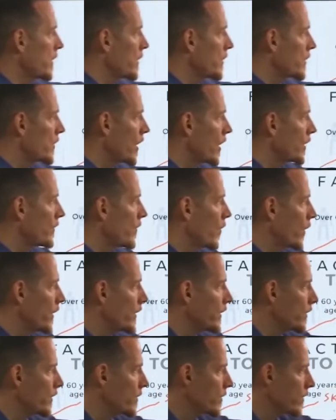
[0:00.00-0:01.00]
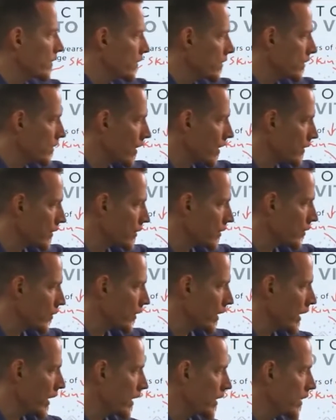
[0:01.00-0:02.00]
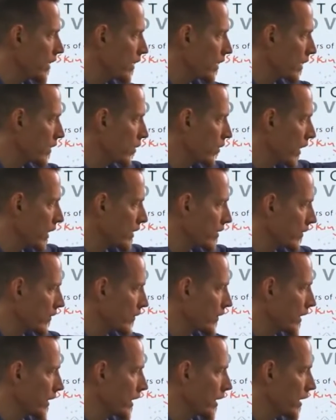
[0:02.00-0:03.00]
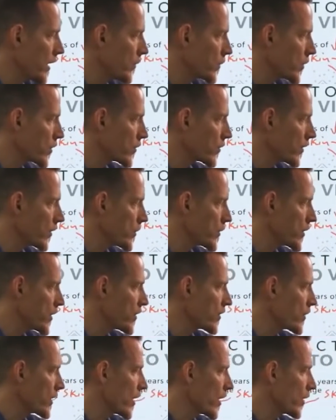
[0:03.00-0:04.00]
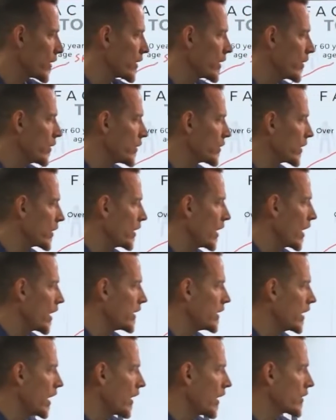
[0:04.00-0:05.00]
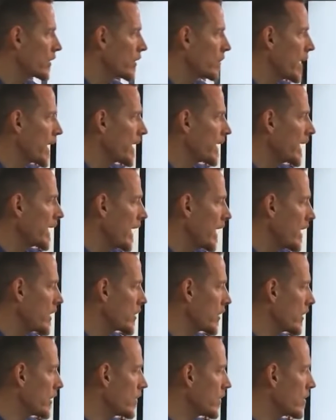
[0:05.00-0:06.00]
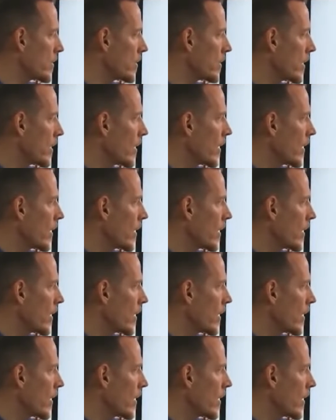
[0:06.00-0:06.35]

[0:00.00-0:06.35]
Sun avoidance, sunscreen, aggressively, prescription steroid use, and, and other medications